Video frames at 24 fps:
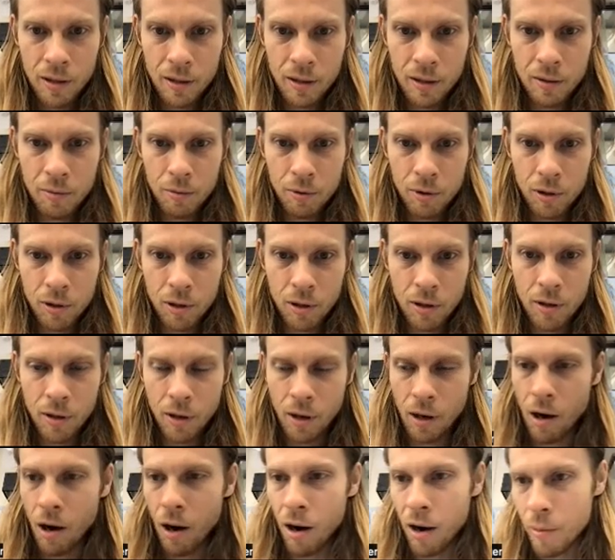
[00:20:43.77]
Is what's called the
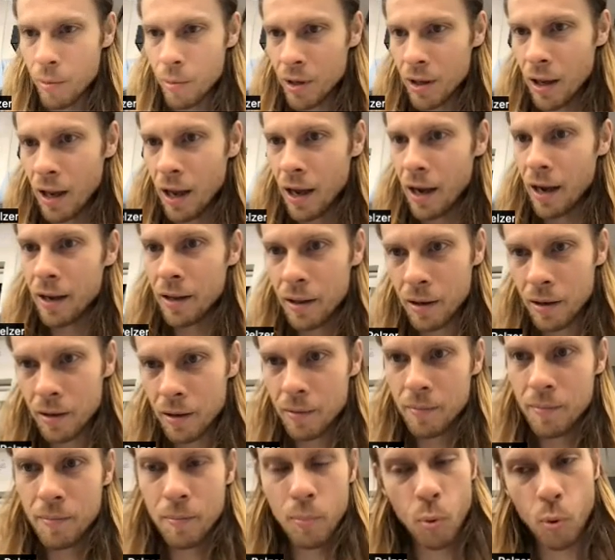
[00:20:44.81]
Kármán line,
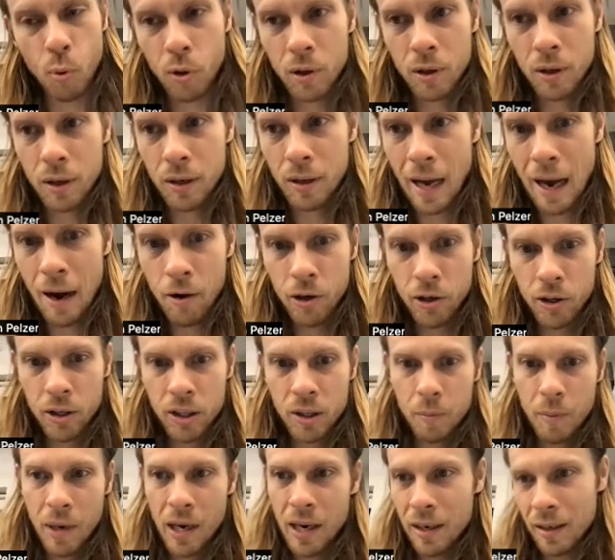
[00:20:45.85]
the border to outer
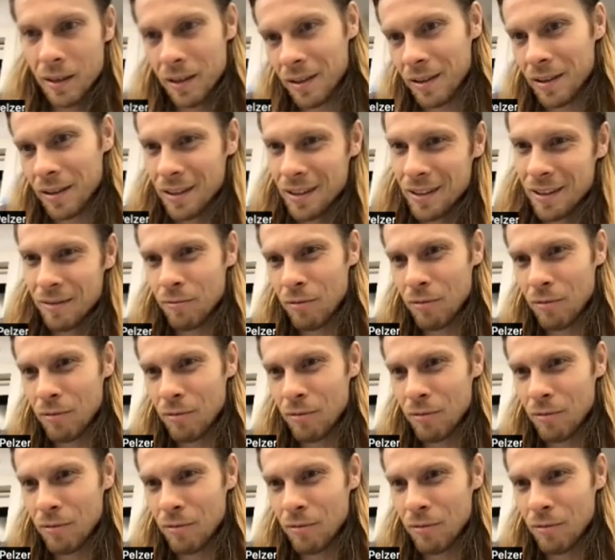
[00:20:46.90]
space.